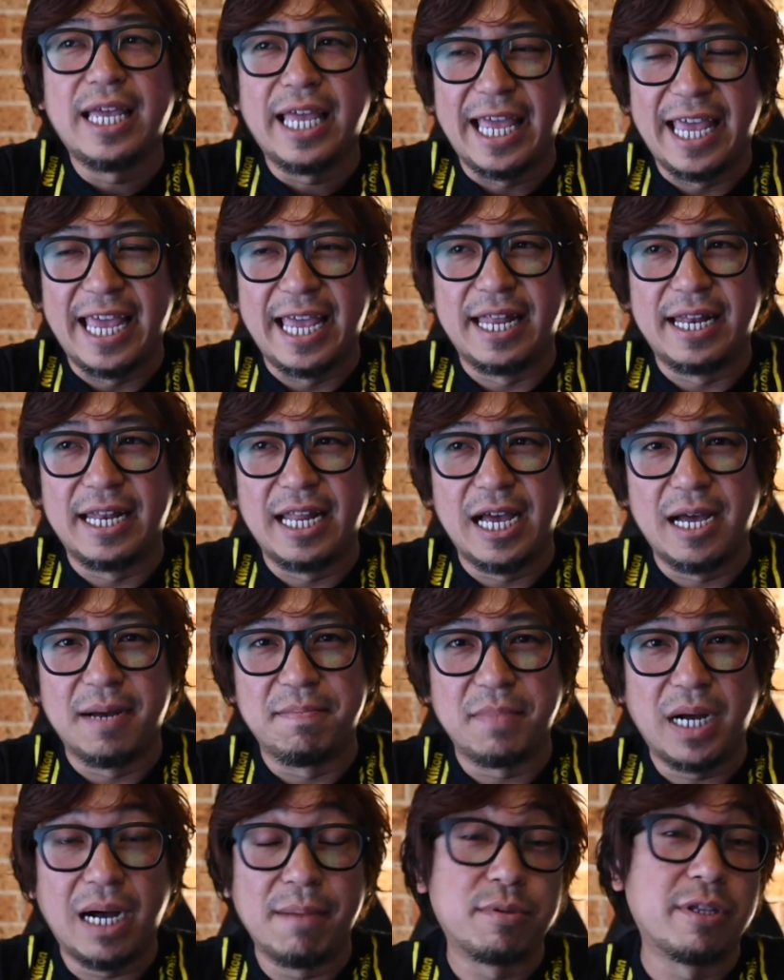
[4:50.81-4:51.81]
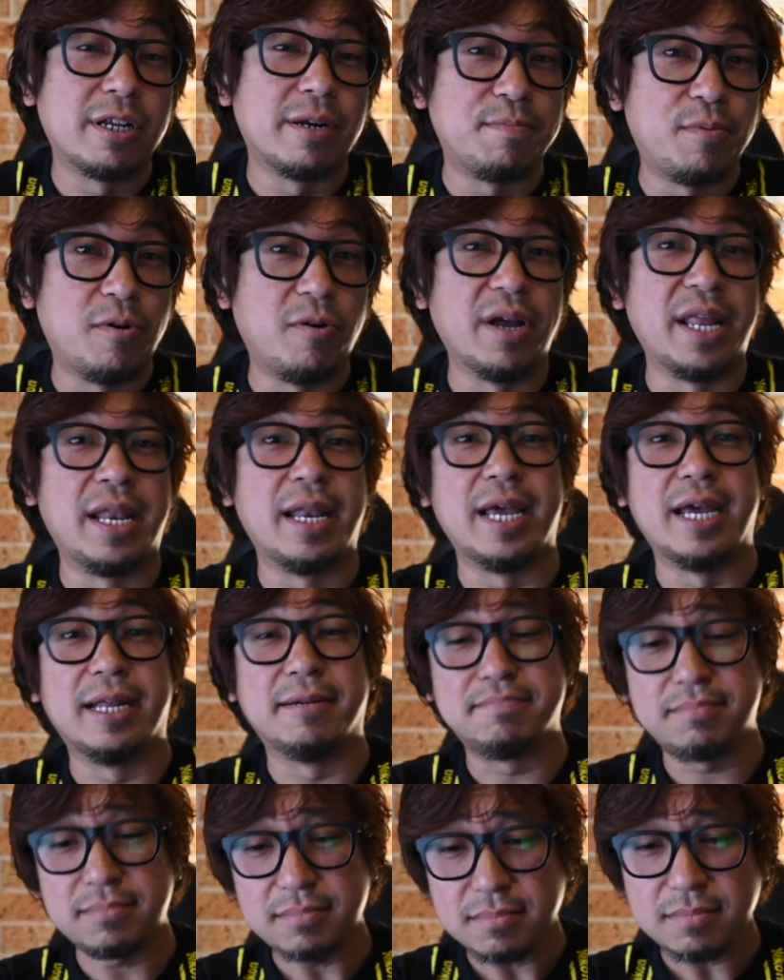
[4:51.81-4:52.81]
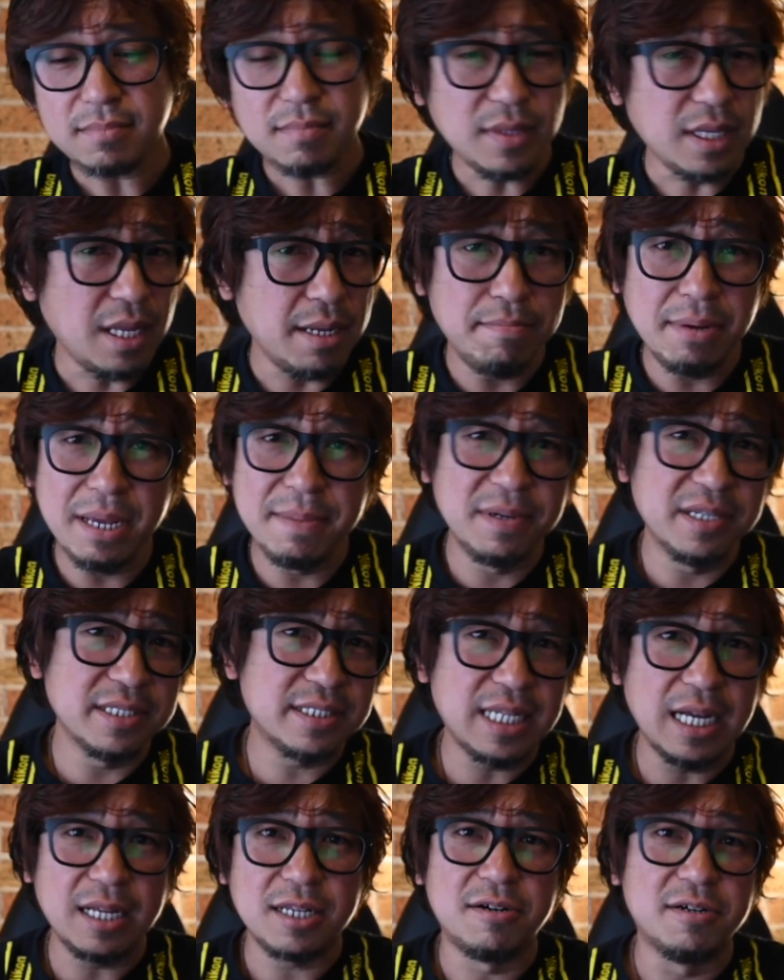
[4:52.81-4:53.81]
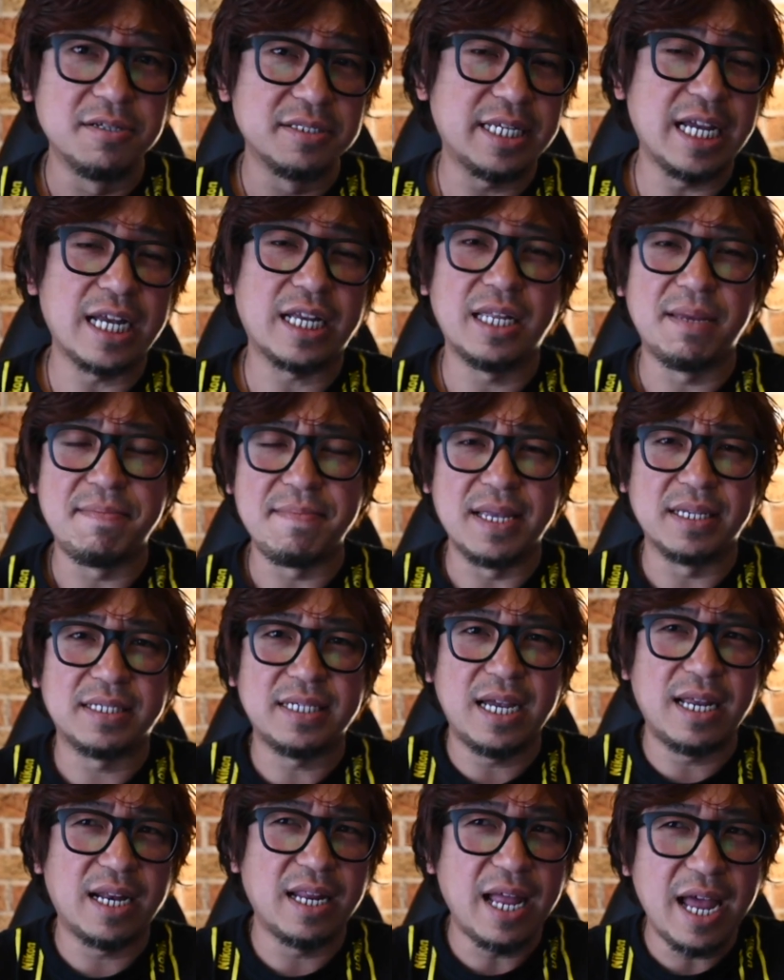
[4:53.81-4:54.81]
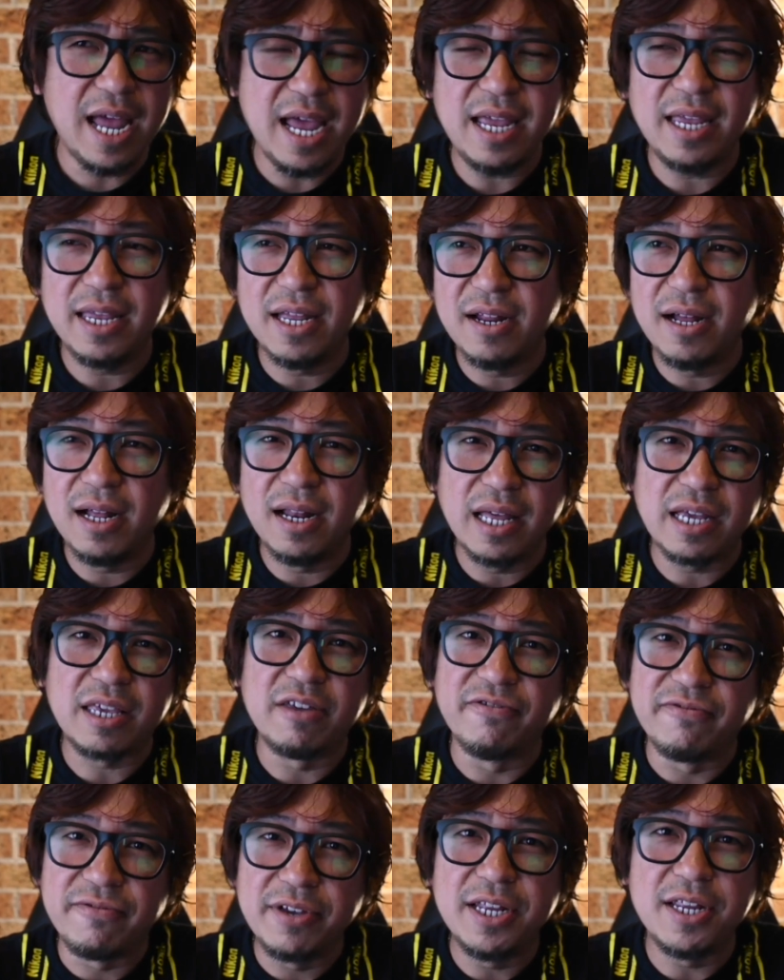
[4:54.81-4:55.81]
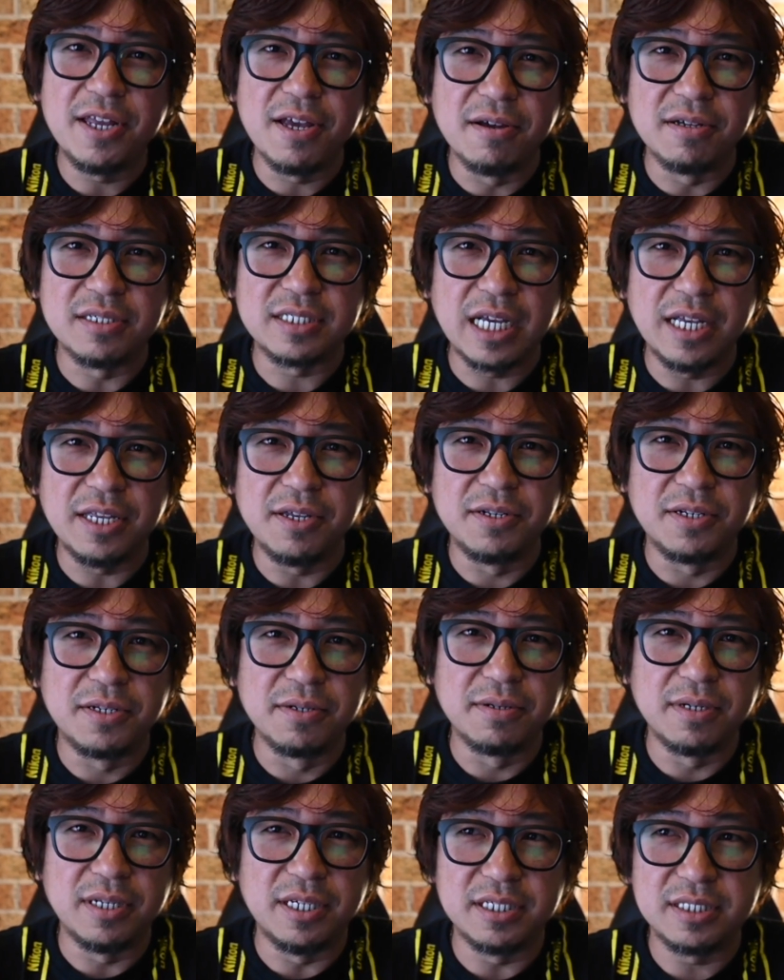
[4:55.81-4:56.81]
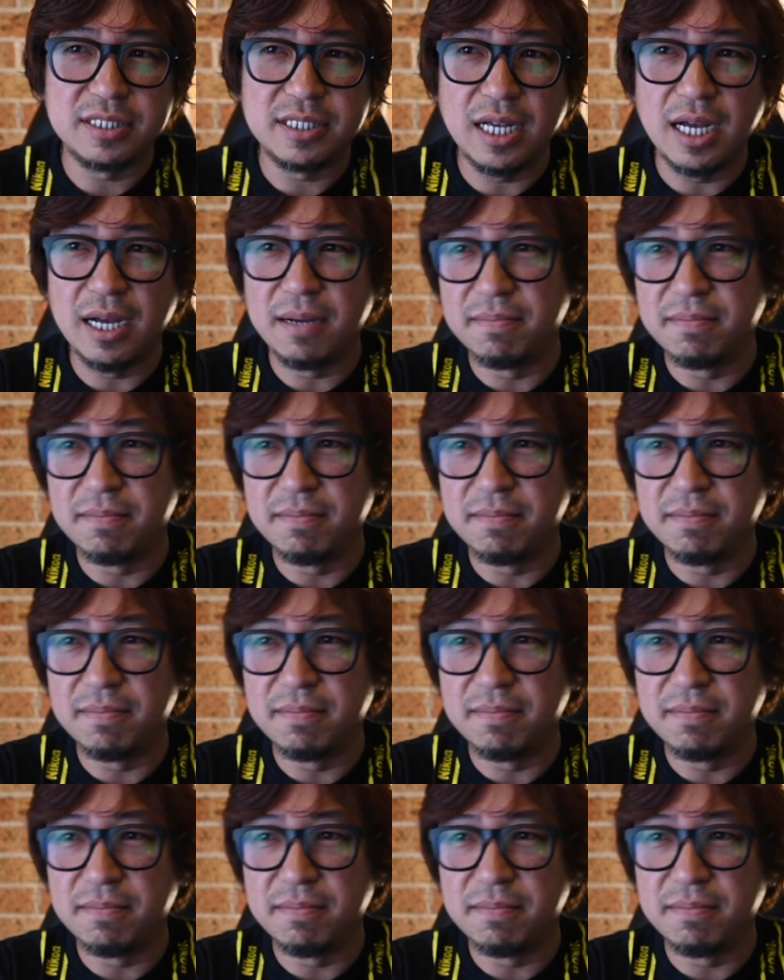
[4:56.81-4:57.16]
And up to the point that people start contacting me saying that, hey, I like your videos, can you do this